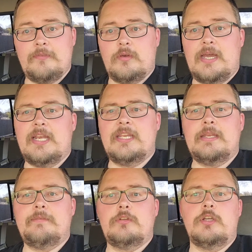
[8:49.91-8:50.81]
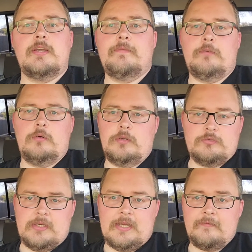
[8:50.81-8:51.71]
so I didn't even look at four-wheel
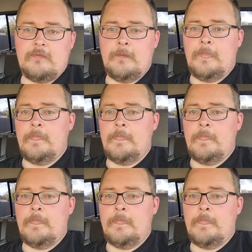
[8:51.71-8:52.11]
drive.